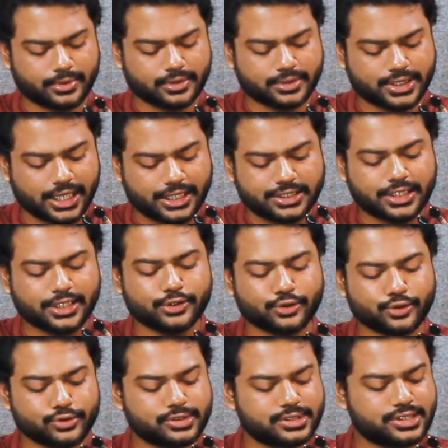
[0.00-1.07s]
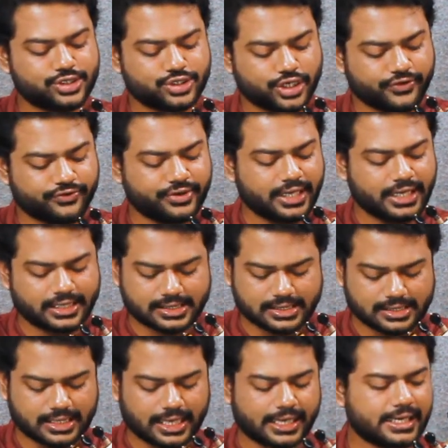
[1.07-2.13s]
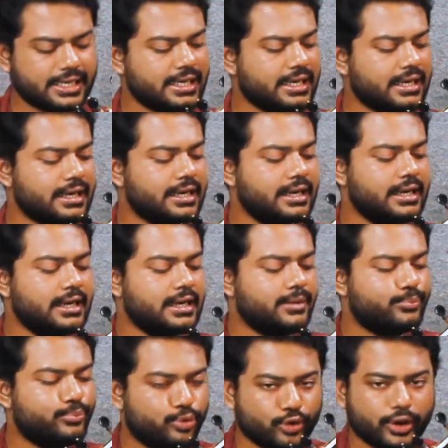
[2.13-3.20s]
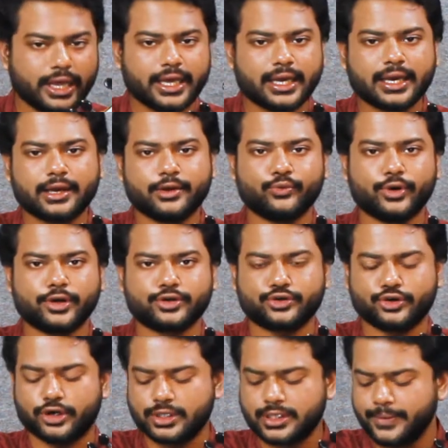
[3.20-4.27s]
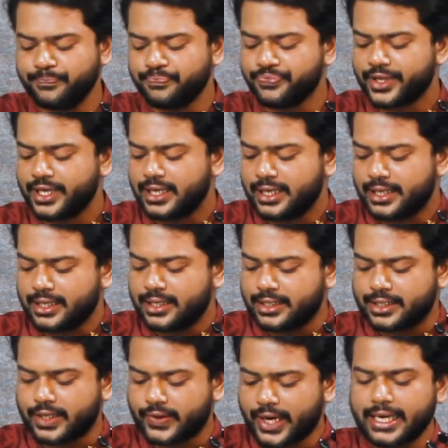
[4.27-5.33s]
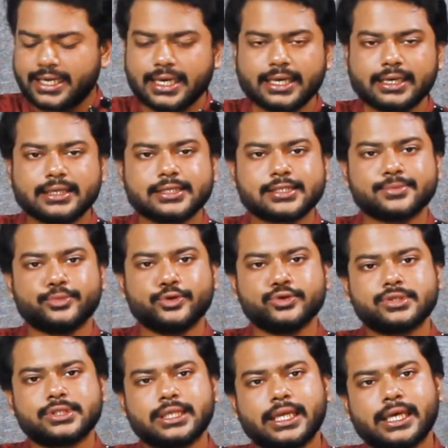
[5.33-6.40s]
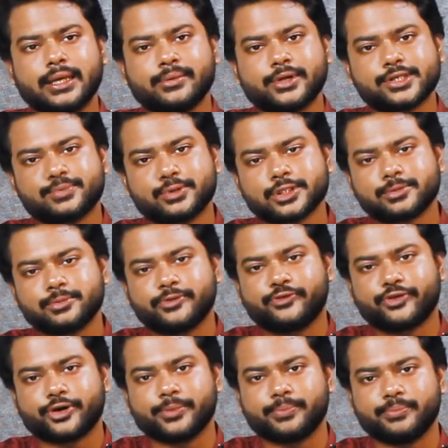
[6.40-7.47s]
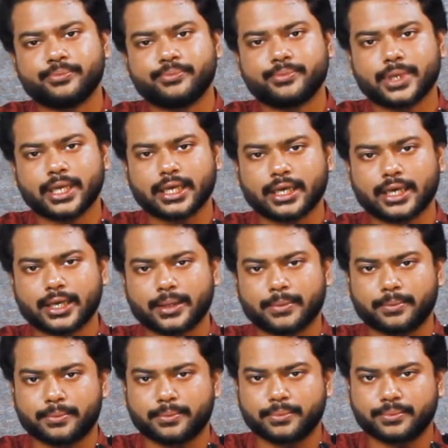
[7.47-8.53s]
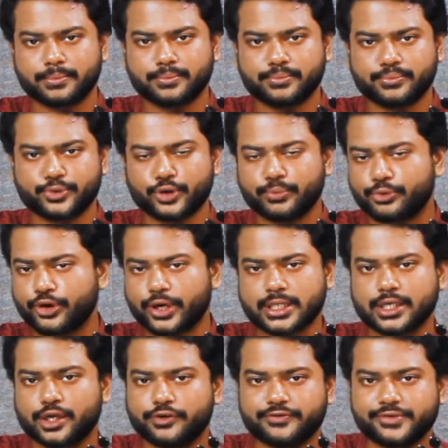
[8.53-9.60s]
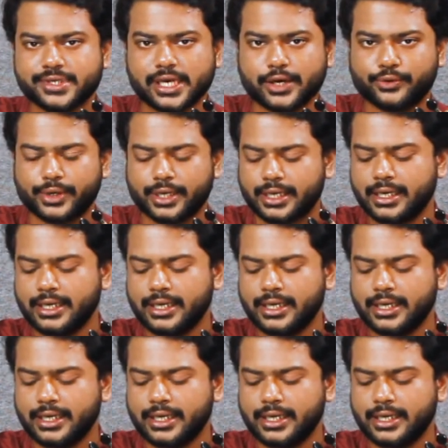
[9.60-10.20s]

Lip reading: changing notes, shifting, sliding, pulling, and whatnot. The right hand is mostly responsible for production of sound,